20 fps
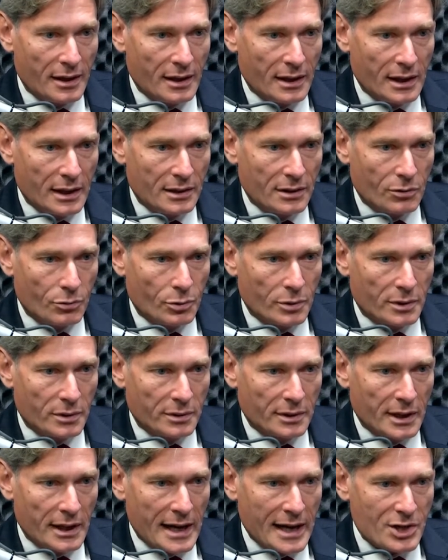in the
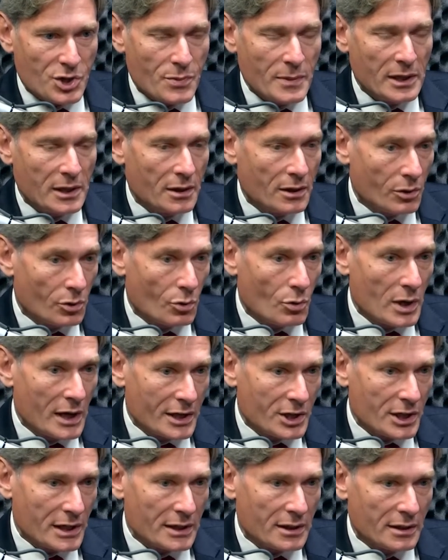world. They asked me to go to
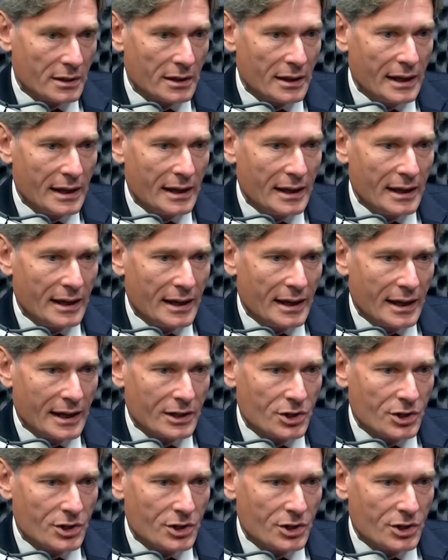Washington and